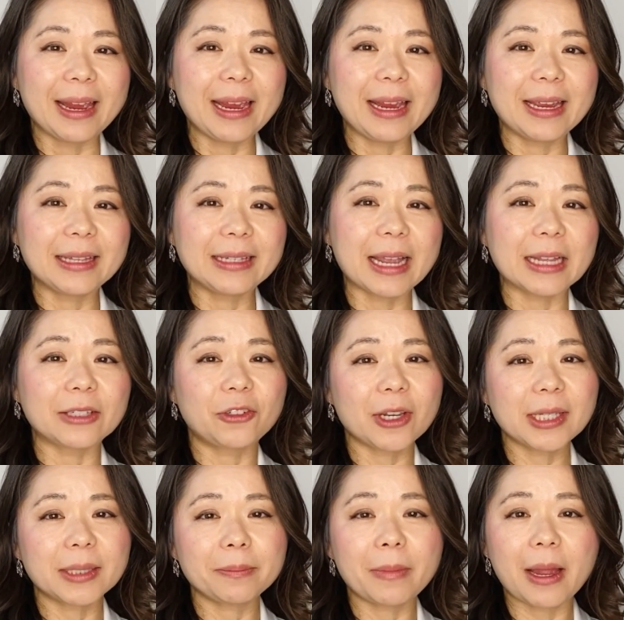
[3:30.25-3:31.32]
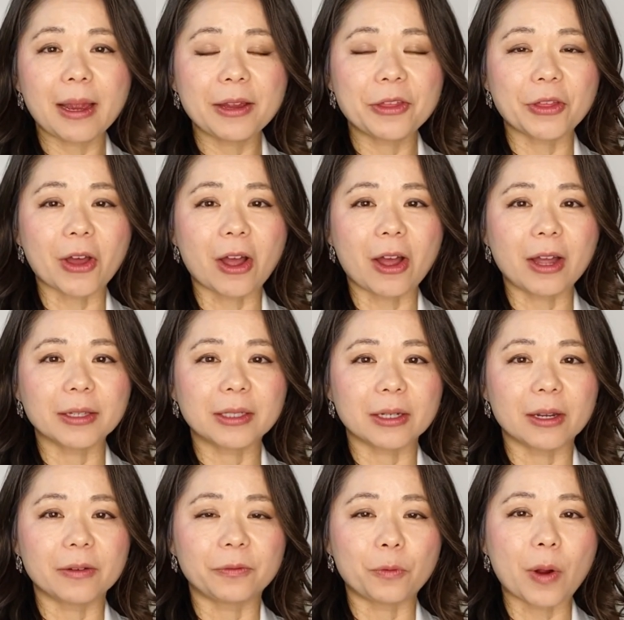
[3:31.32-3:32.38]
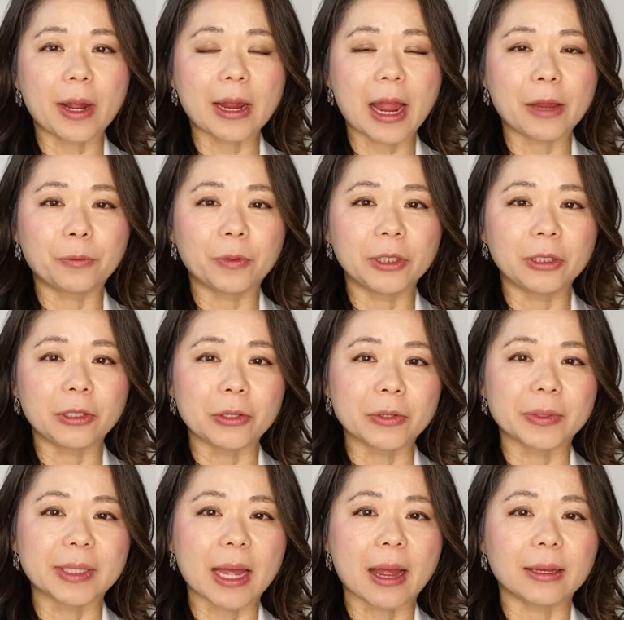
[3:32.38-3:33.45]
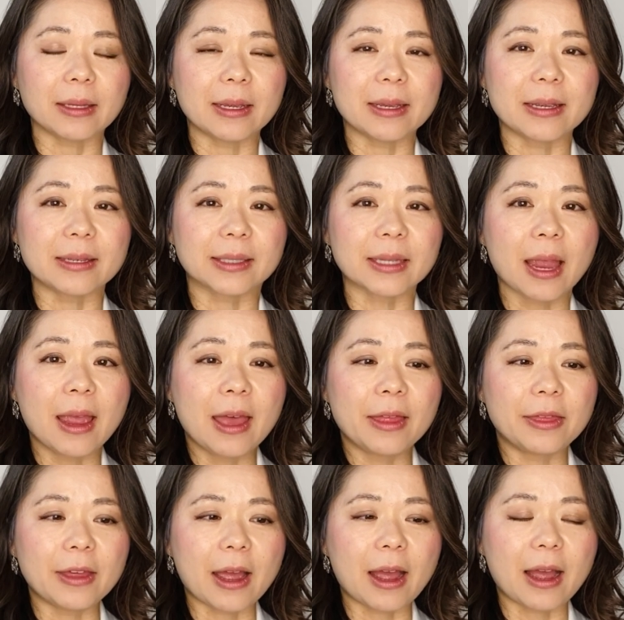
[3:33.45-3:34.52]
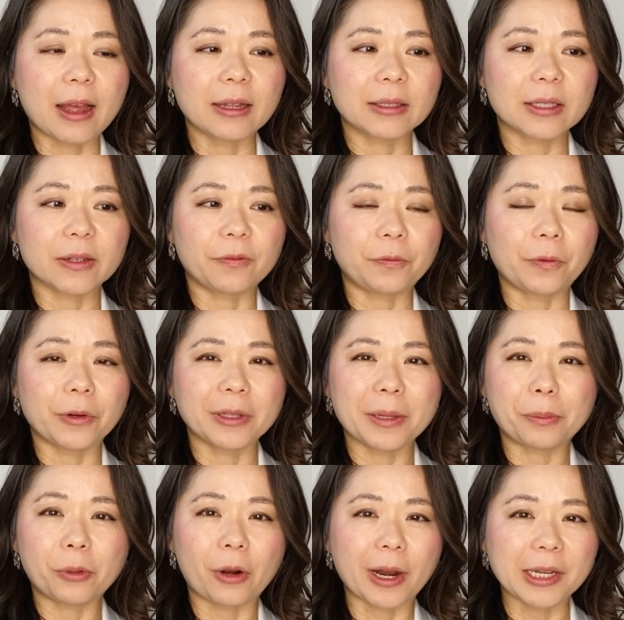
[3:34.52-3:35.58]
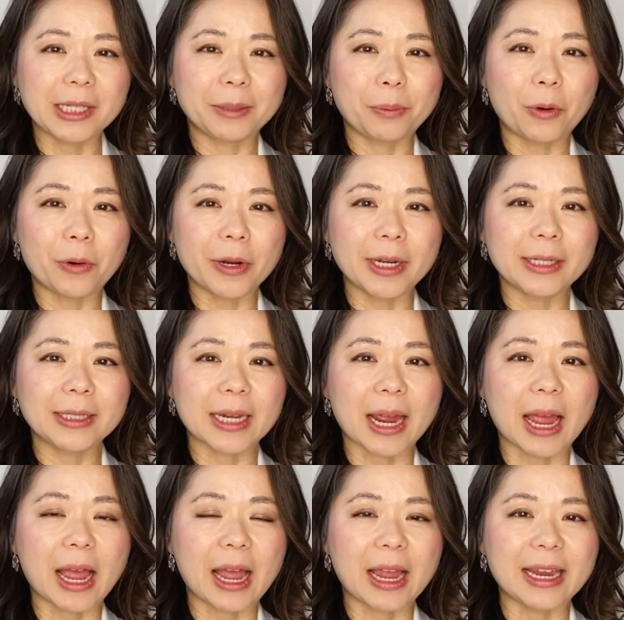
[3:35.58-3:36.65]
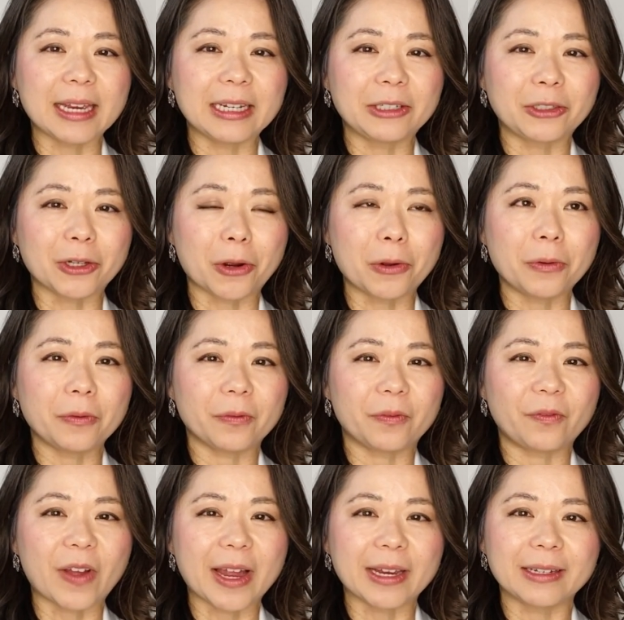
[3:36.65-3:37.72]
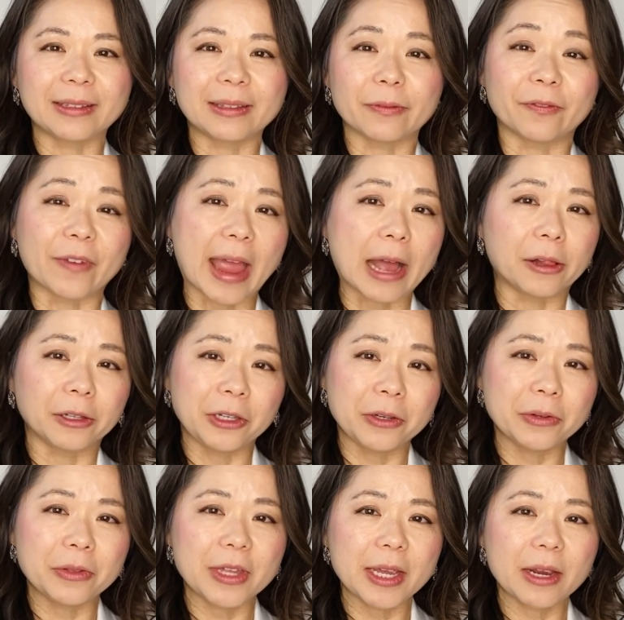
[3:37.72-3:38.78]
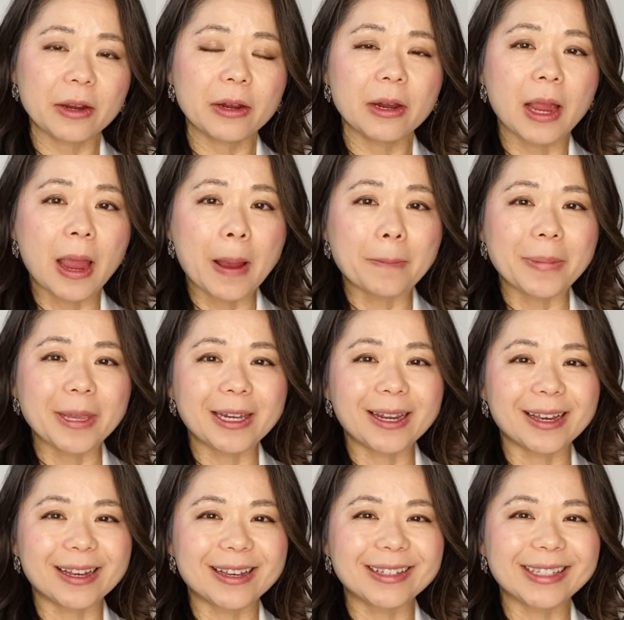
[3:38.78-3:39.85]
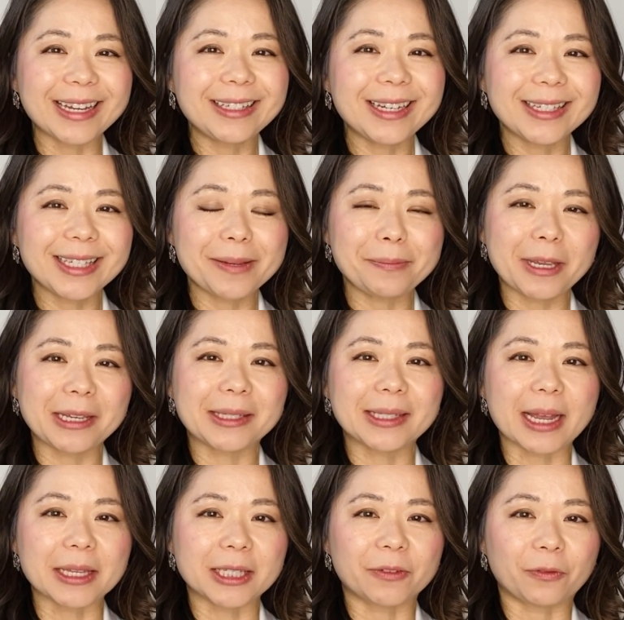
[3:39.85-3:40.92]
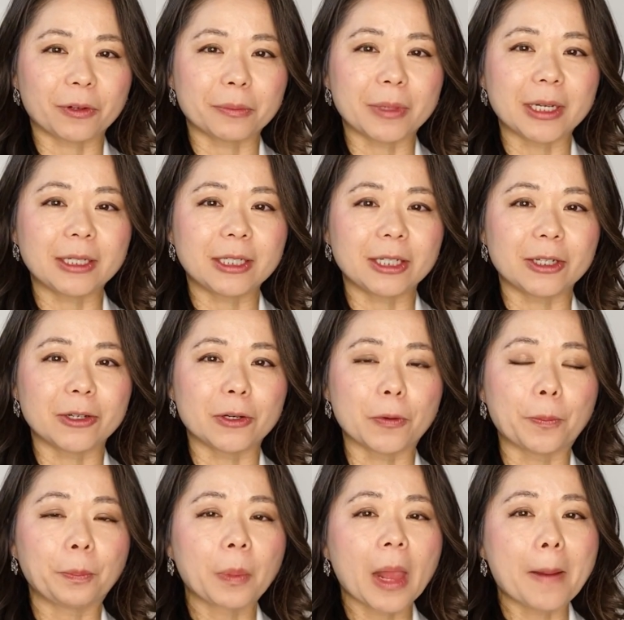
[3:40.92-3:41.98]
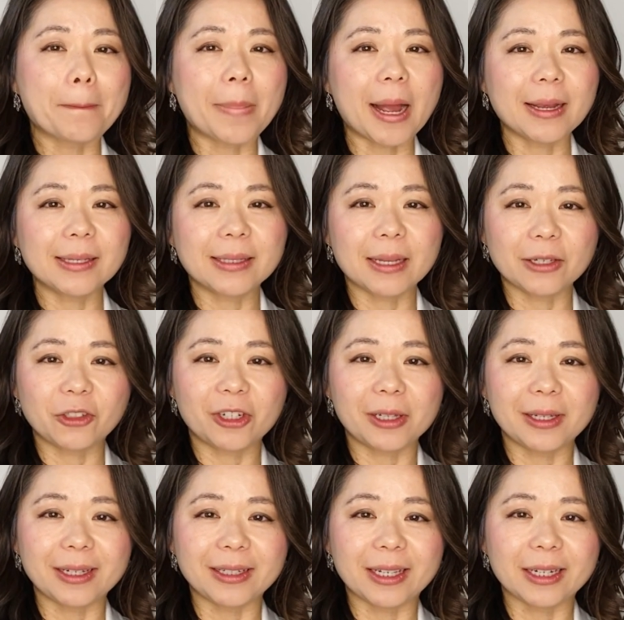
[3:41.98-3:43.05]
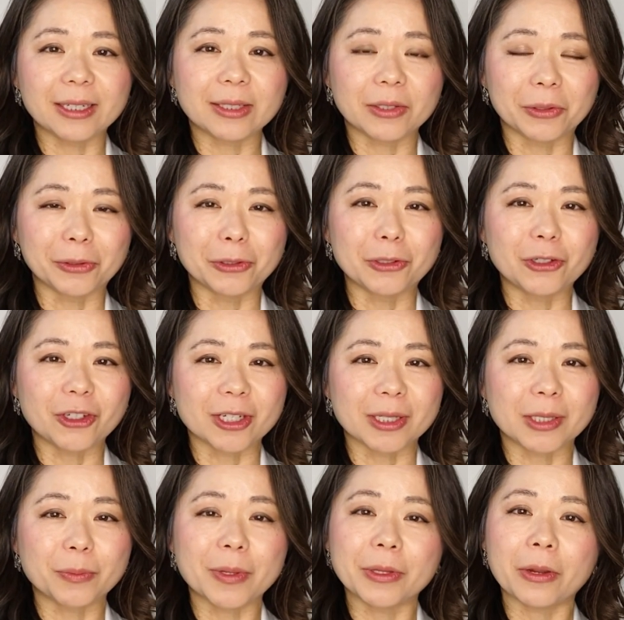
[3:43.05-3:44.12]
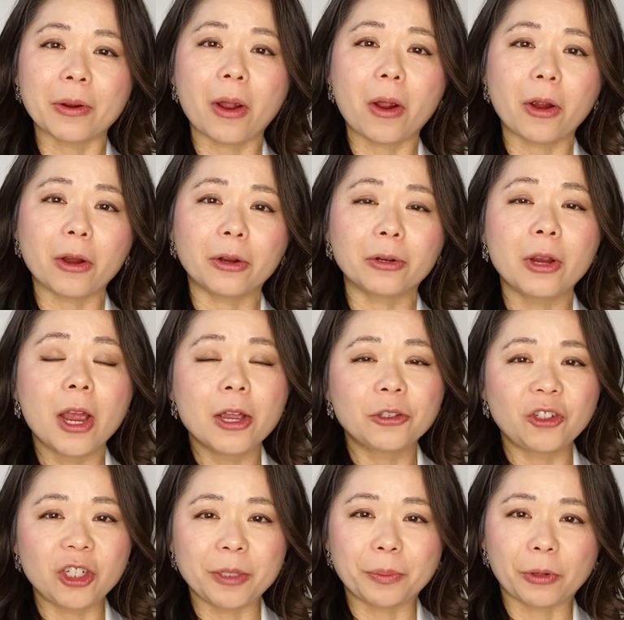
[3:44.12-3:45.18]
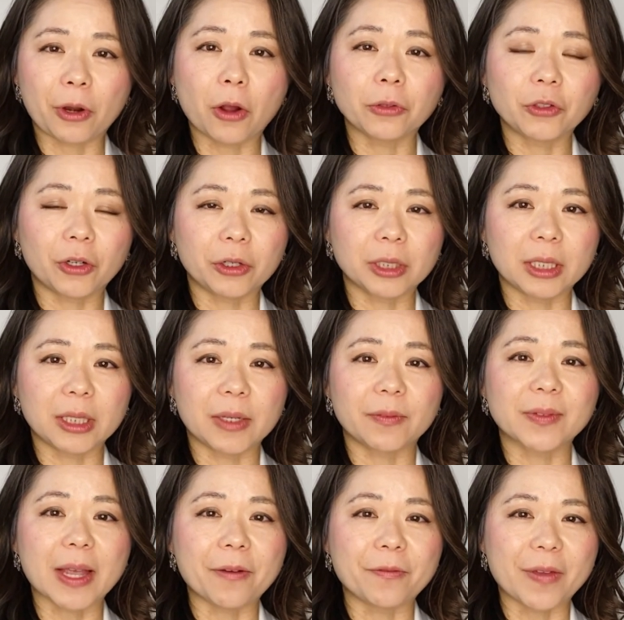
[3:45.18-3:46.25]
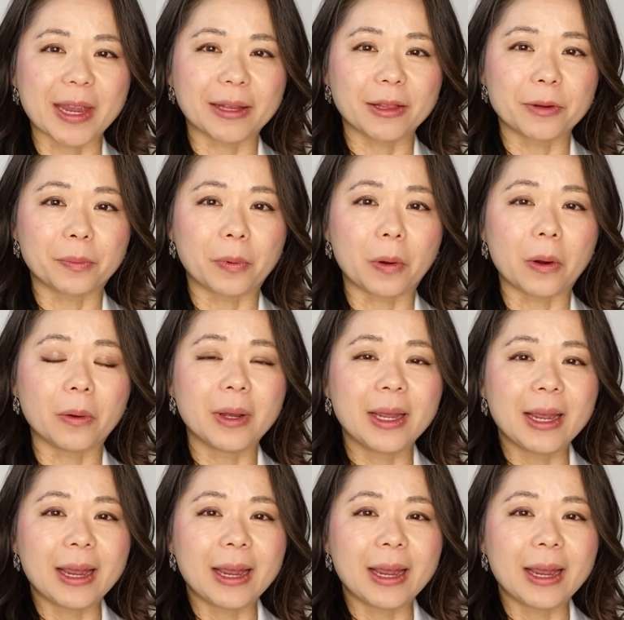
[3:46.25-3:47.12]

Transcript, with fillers: And just my thought of why I wouldn't use that is that for the price point, I don't find value there because it doesn't make sense for me to buy such cleaning solutions when there are cheaper alternatives available.